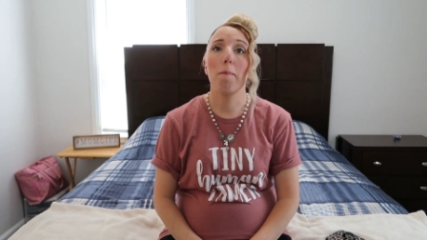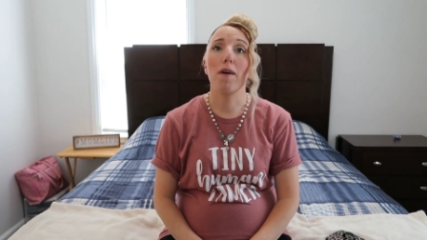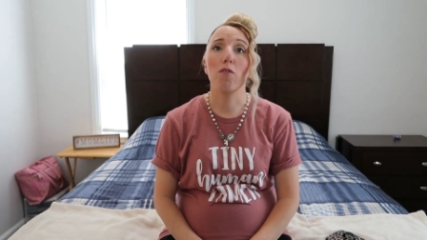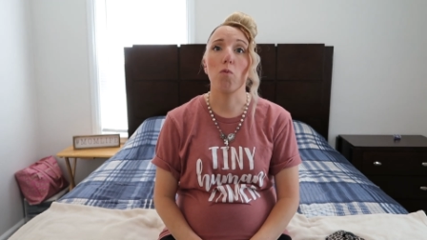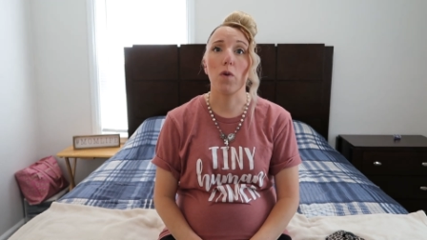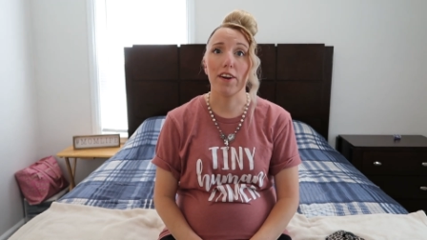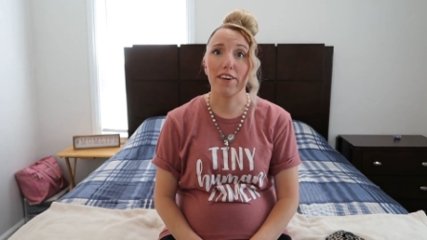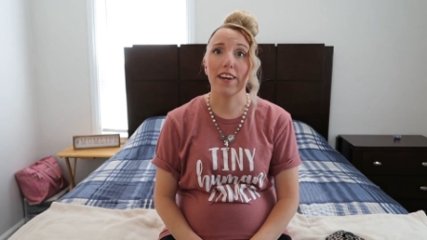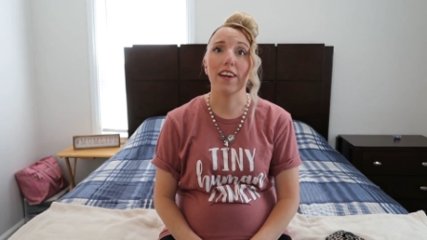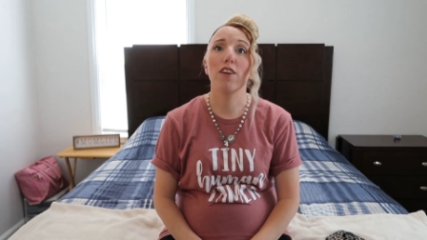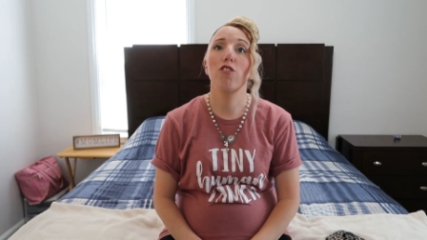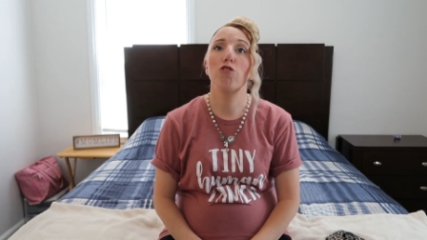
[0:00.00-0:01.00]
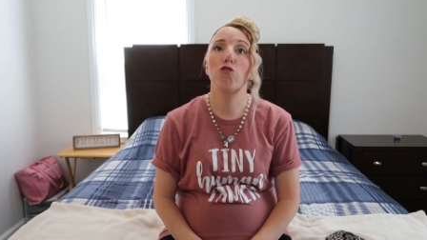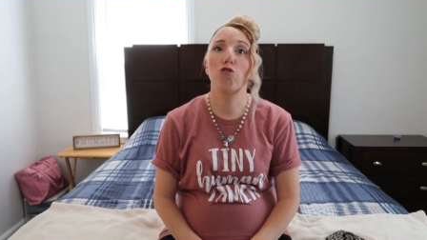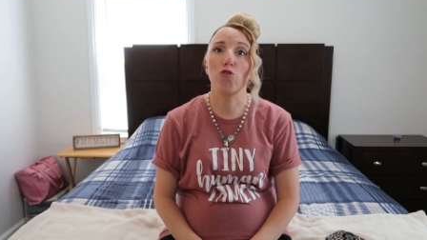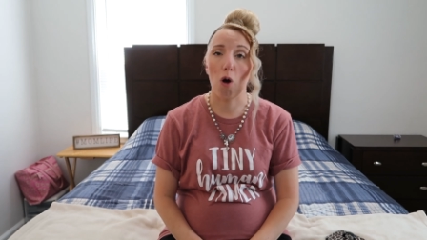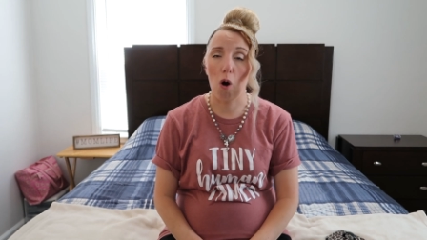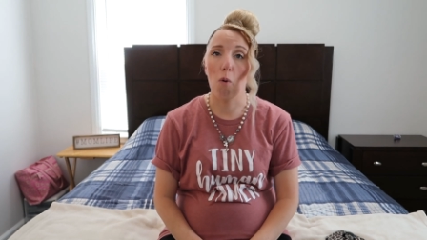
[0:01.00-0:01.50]
been wearing
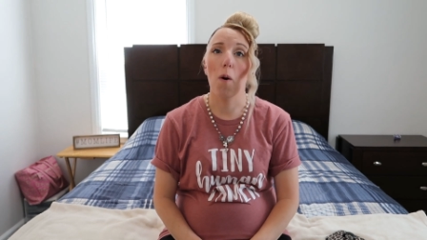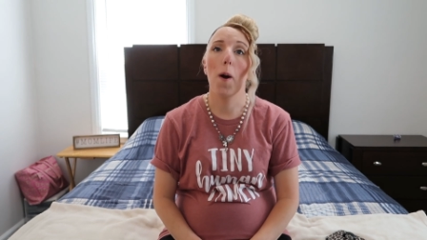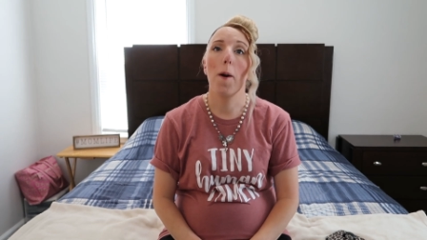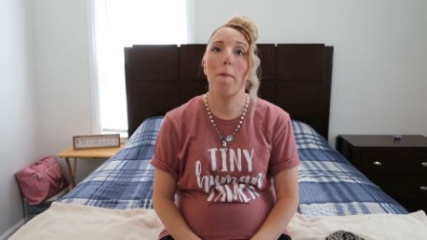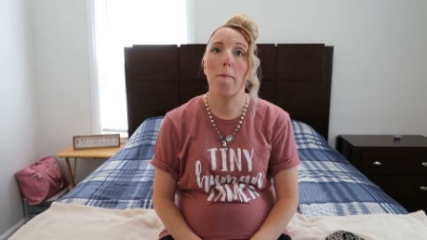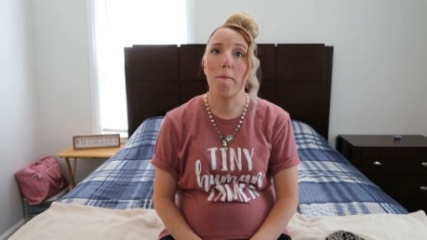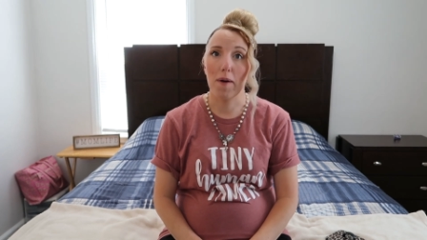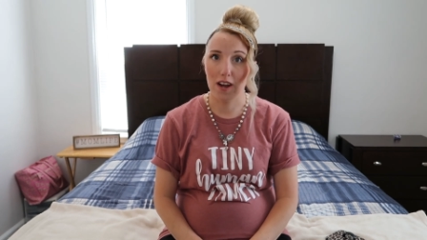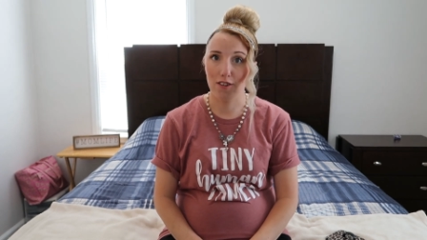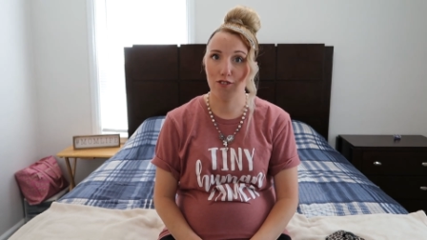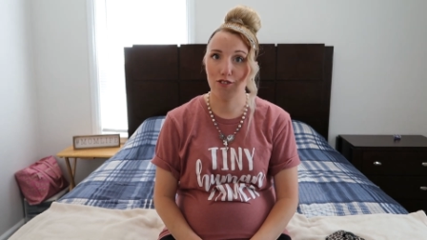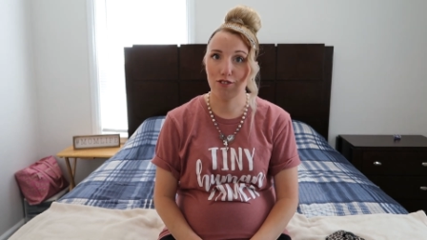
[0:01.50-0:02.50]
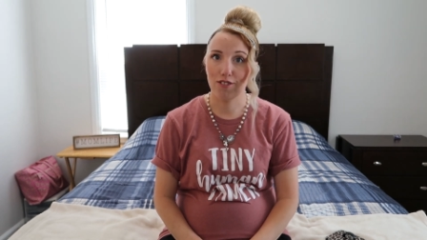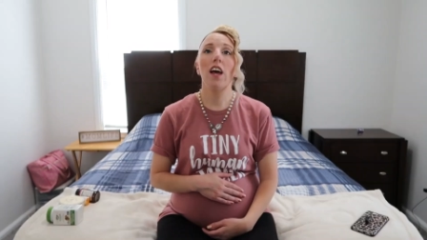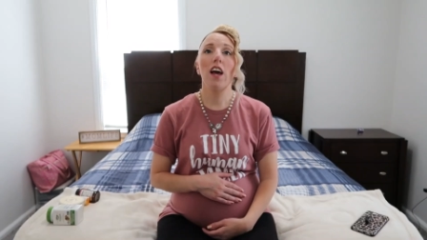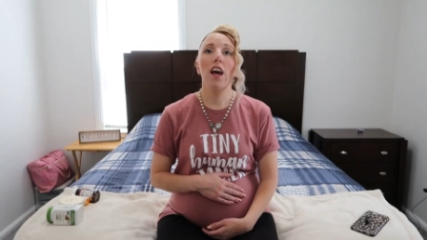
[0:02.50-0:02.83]
so much.